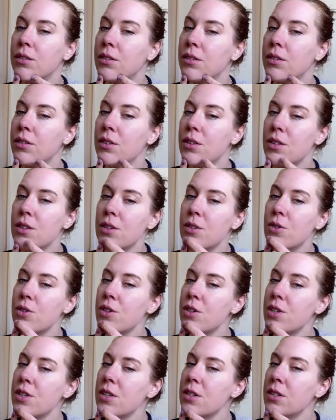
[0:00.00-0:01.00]
So
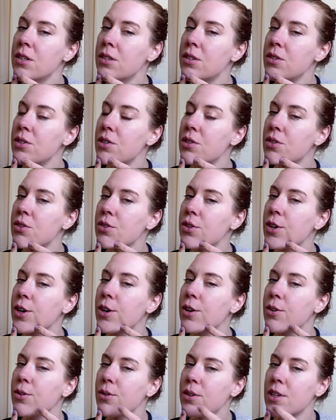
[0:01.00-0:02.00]
just little
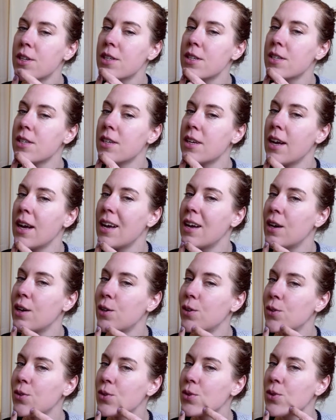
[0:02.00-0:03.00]
strokes
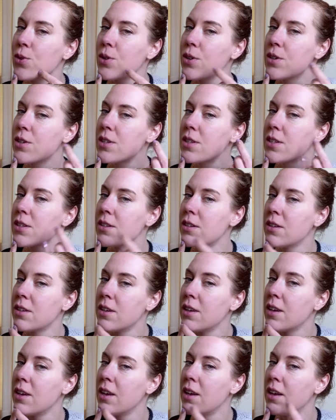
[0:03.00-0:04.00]
out towards
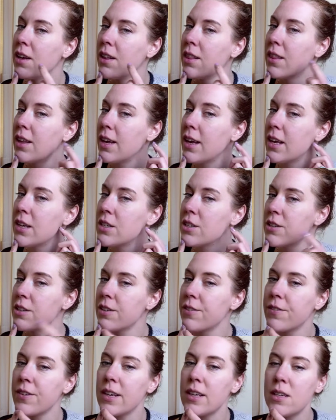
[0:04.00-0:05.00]
the edge of the
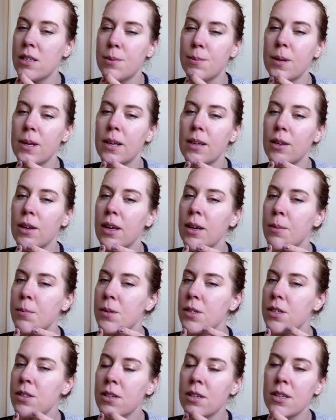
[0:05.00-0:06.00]
face, but I'm
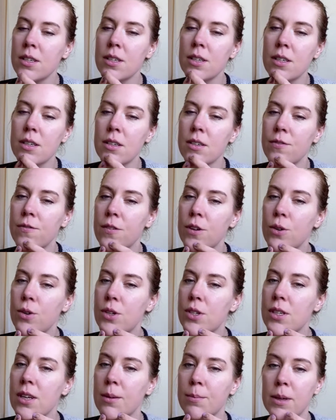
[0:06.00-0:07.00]
just gonna
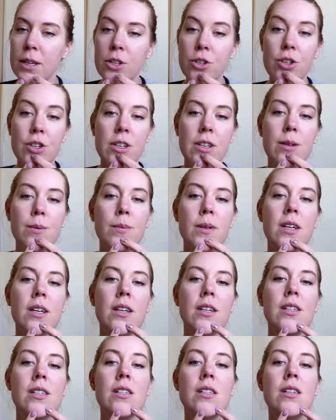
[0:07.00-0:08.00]
focus on my chin
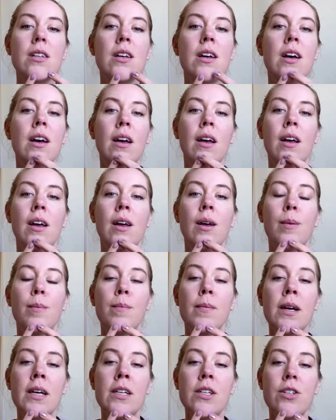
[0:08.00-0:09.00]
because
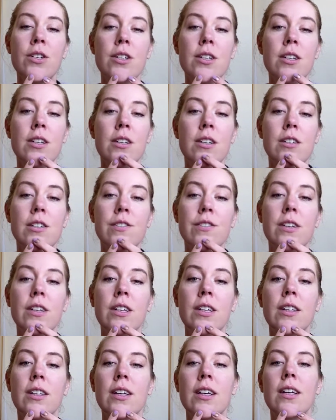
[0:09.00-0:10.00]
my chin is
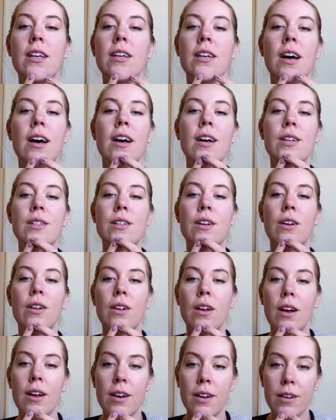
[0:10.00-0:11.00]
feeling like it has a
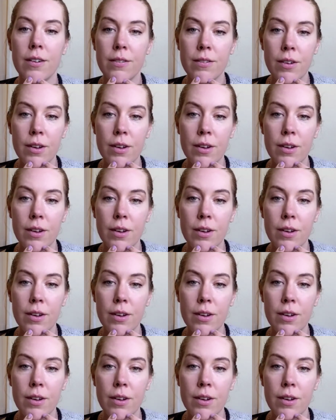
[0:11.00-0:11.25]
lot of